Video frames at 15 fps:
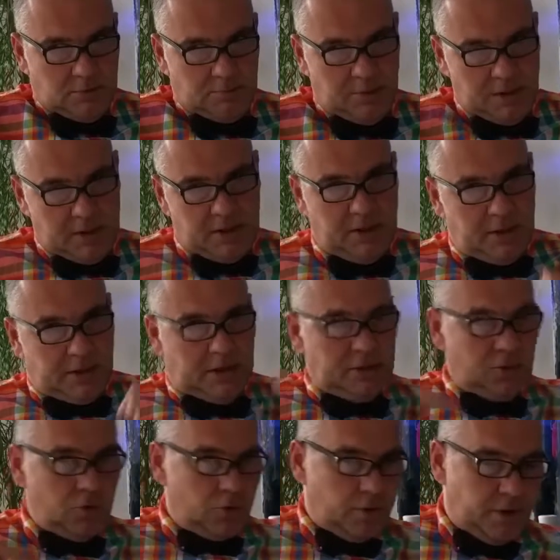Me here
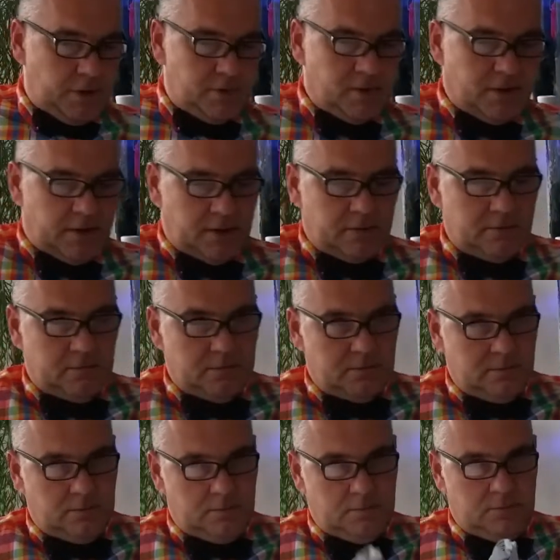and you in there.
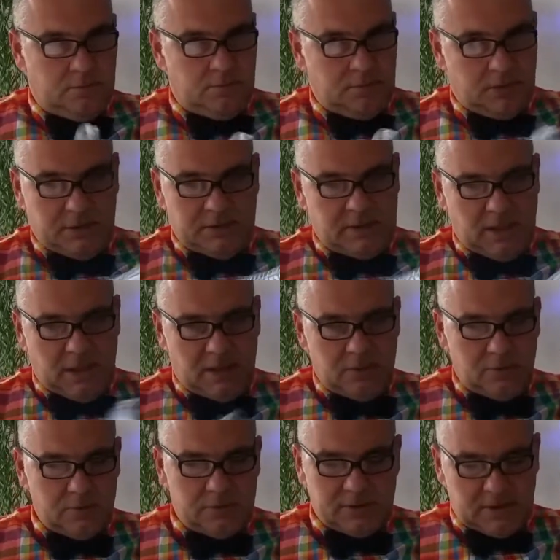But it's not,
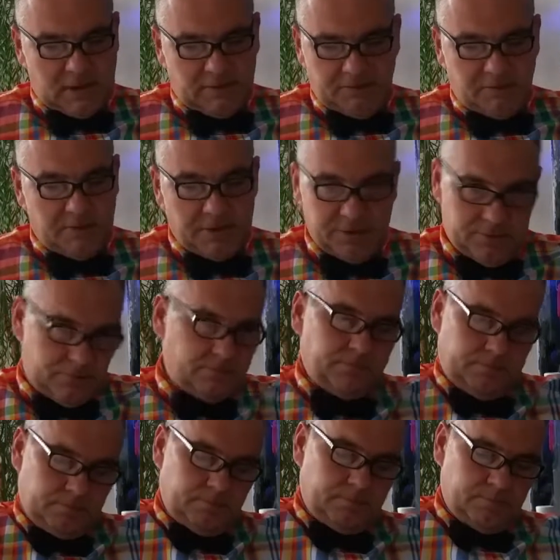you son of a bitch.
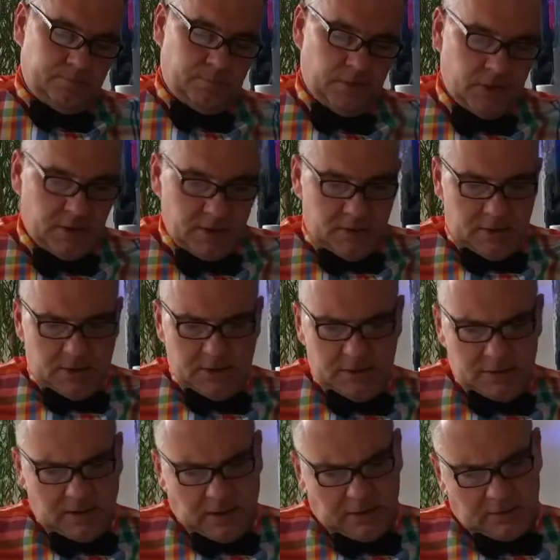
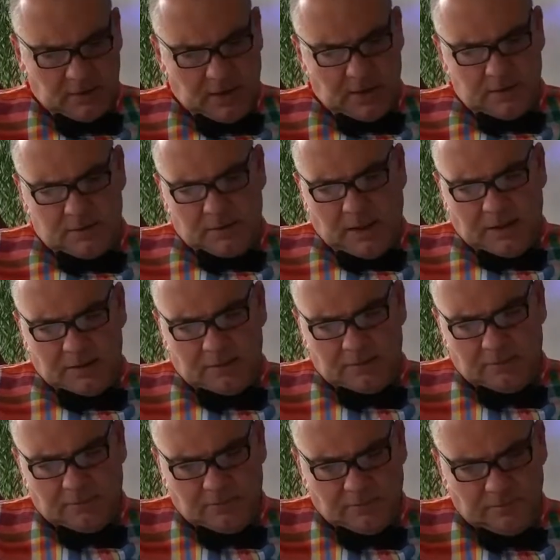I, I, I
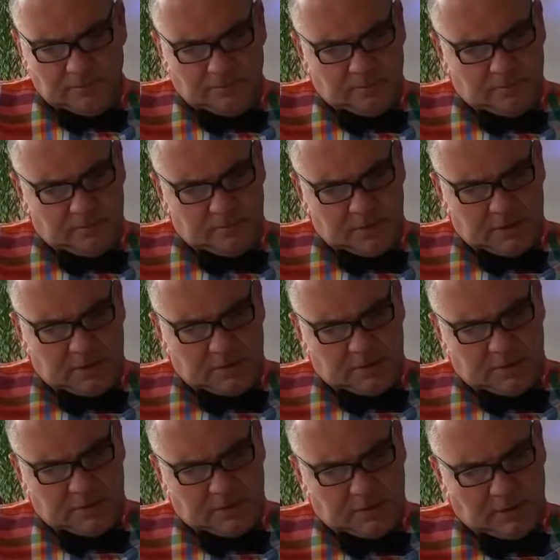don't, uh,
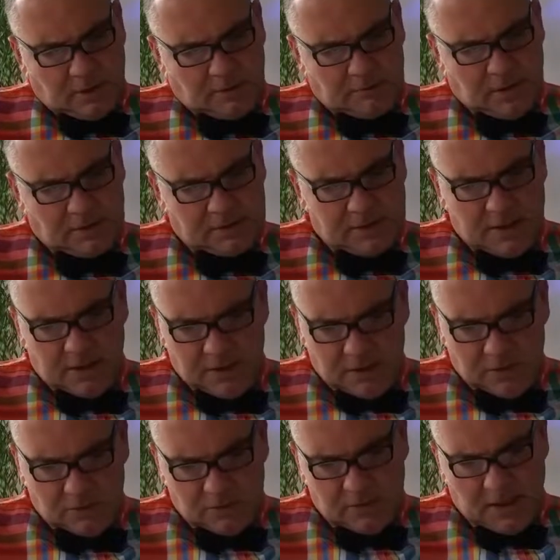I'm not saying he
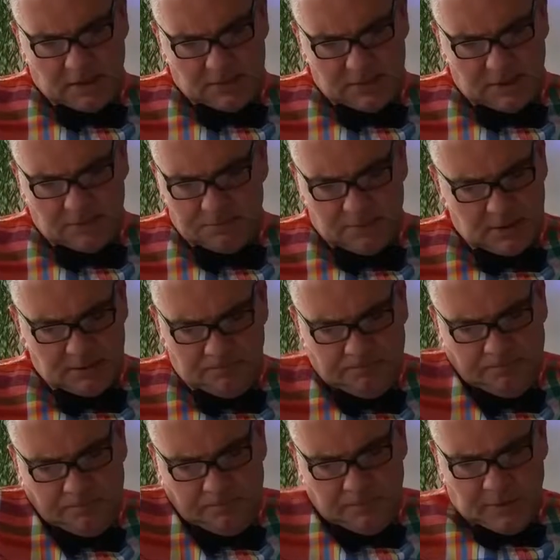used that term, but
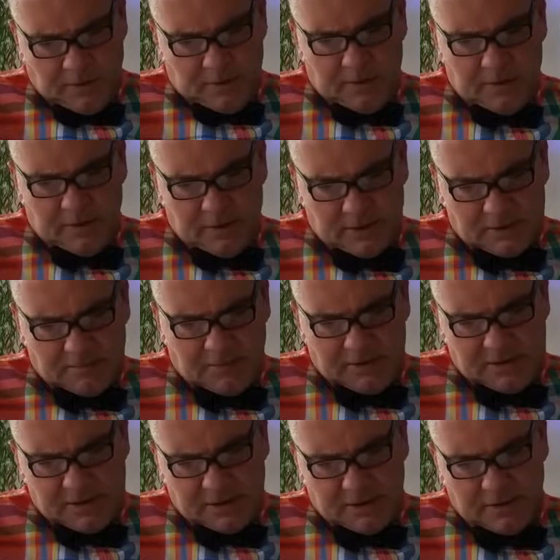that's
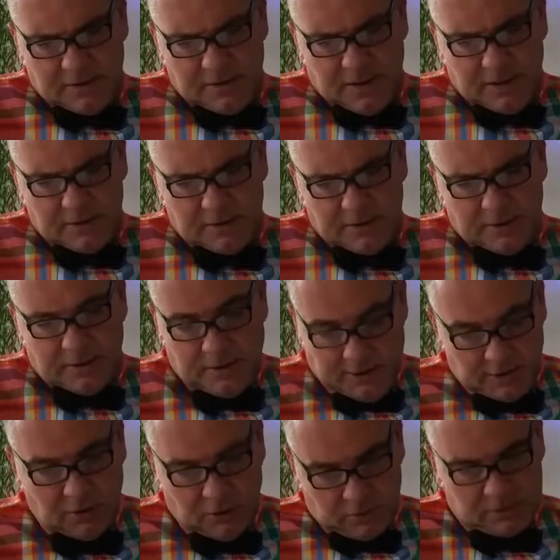basically the idea. And
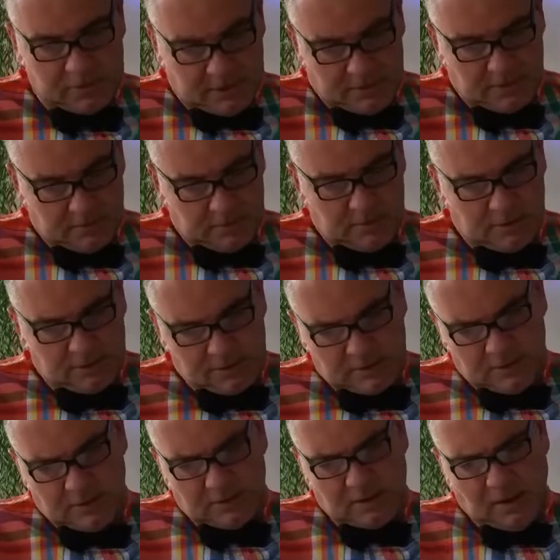he used a,
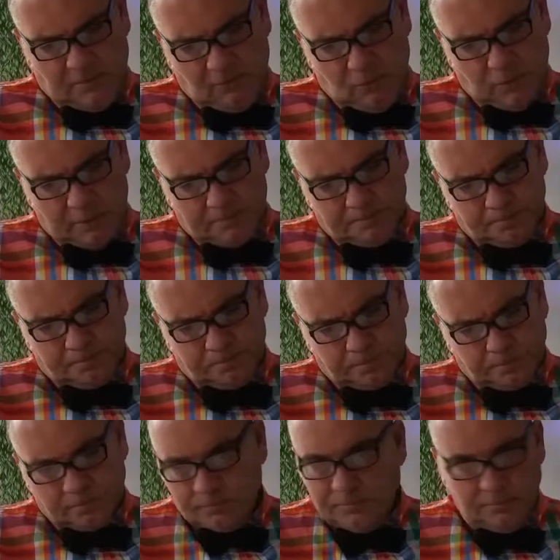a, a
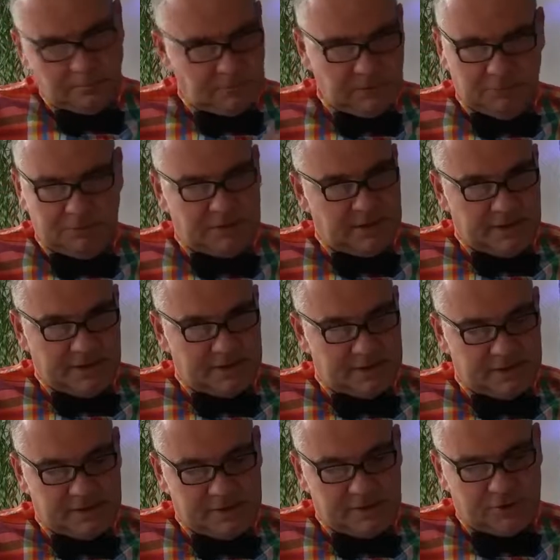but then he
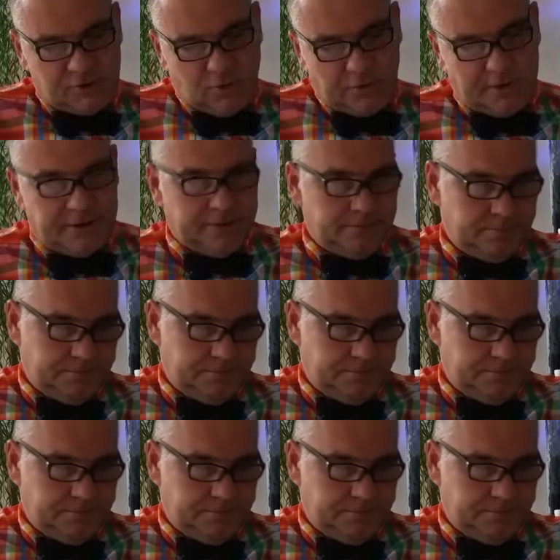says he's joking.